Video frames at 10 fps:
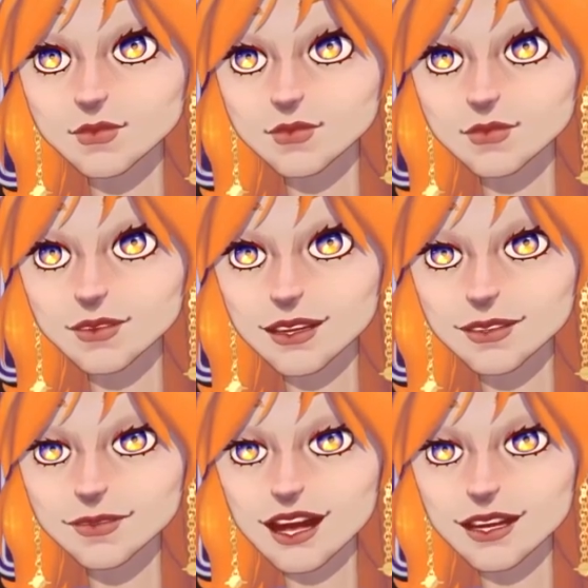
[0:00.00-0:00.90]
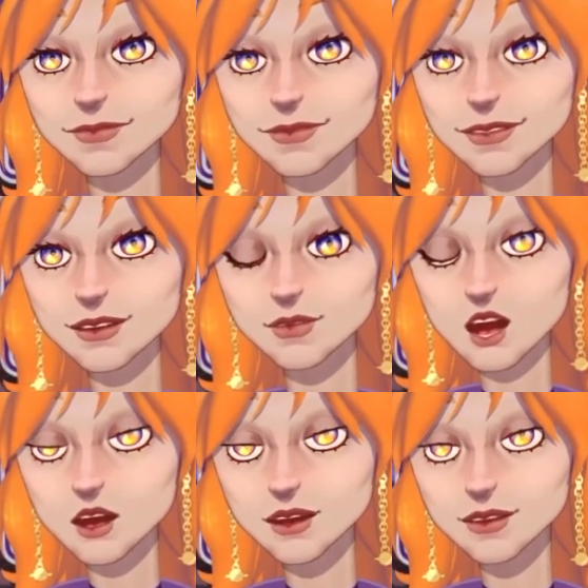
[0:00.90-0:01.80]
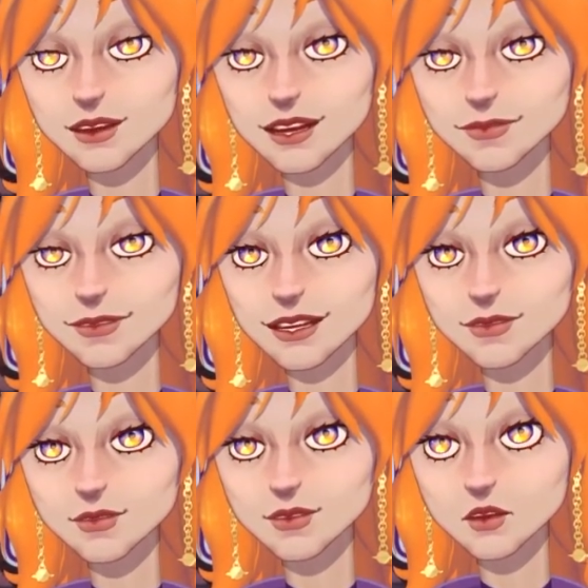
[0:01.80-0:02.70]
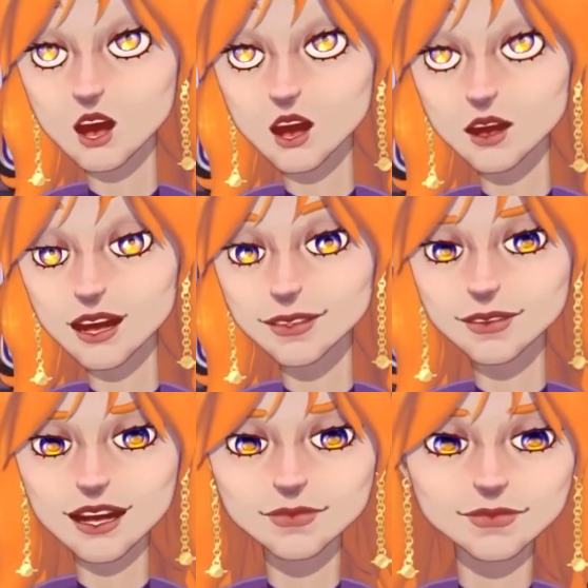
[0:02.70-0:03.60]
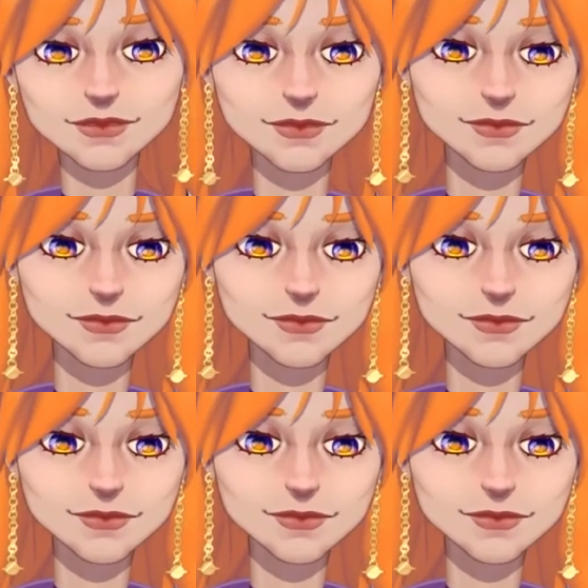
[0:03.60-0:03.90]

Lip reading: The existential horror genre dilutes the book reading hobbies.